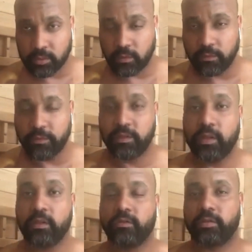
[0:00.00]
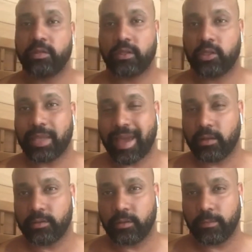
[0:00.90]
field of
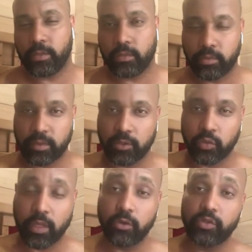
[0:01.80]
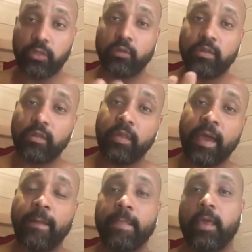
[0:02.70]
potentiality, potential energy. And within
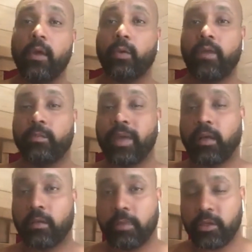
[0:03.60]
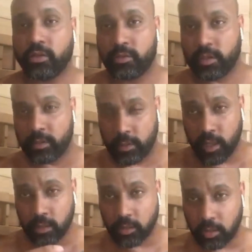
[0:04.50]
that, we have amalgamations and
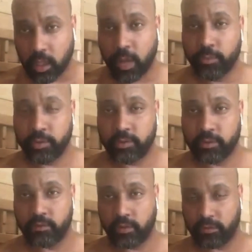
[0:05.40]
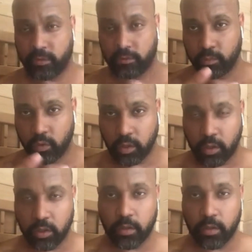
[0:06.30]
conglomerates of more,